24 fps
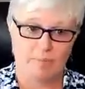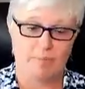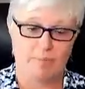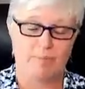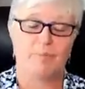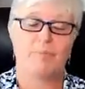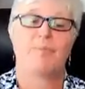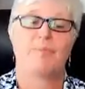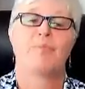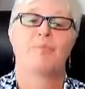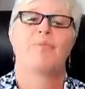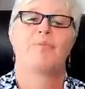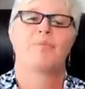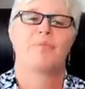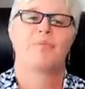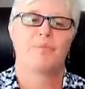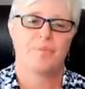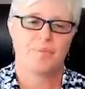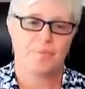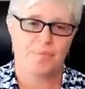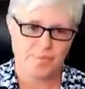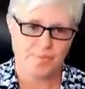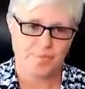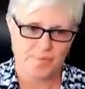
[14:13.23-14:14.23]
everything
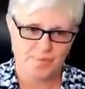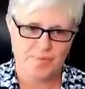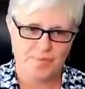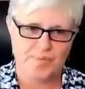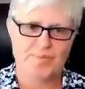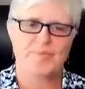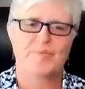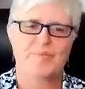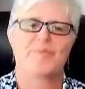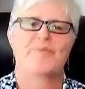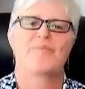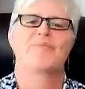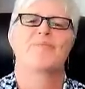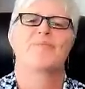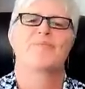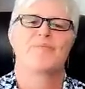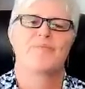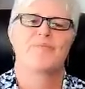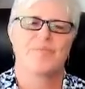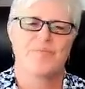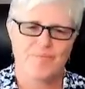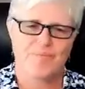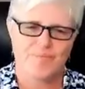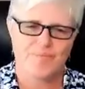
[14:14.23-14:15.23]
in right
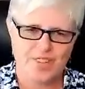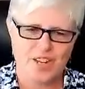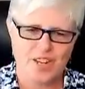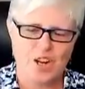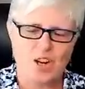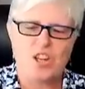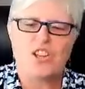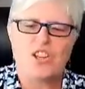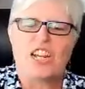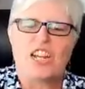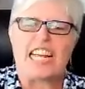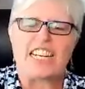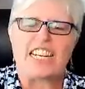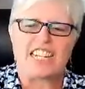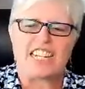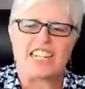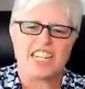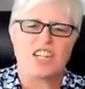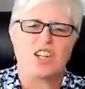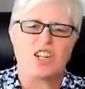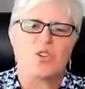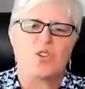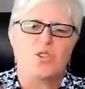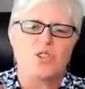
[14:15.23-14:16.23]
or you get
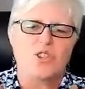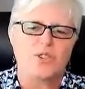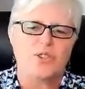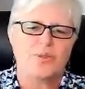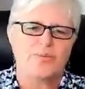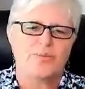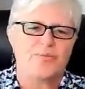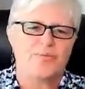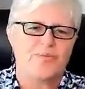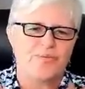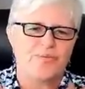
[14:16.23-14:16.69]
you set me